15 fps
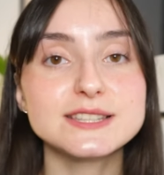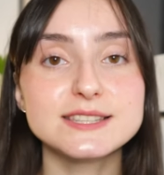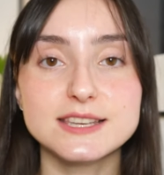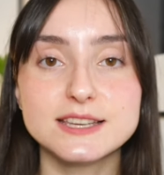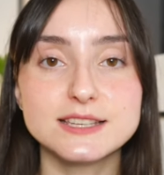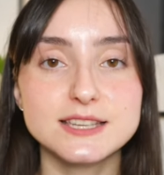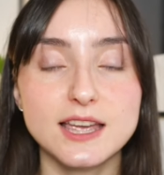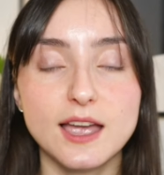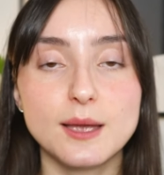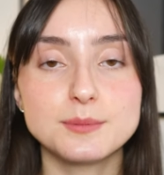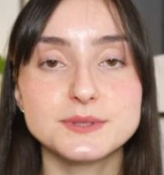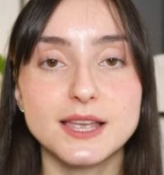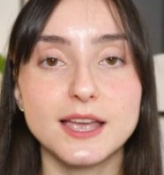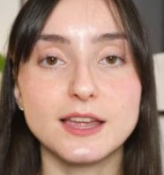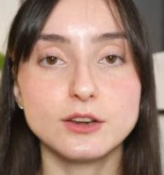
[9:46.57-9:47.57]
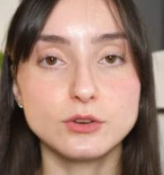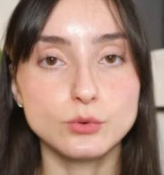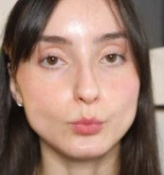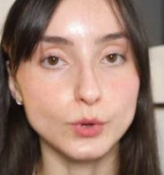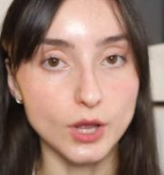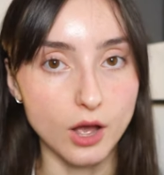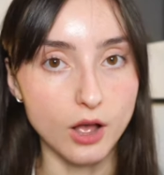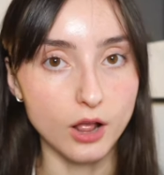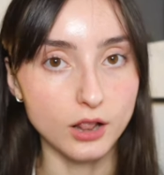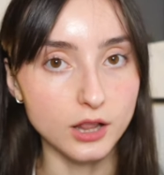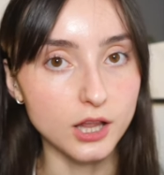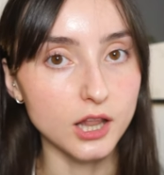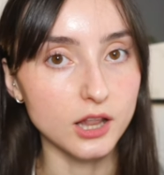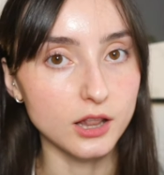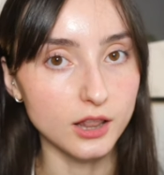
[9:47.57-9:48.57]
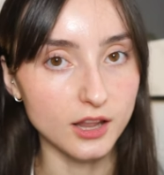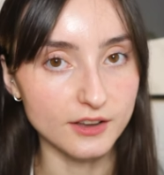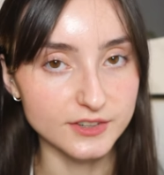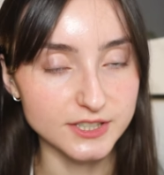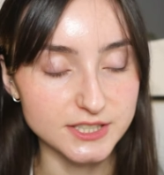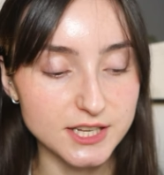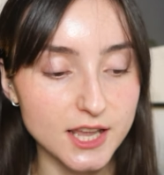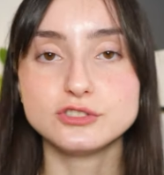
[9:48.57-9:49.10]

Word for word: skin types and we all Love it.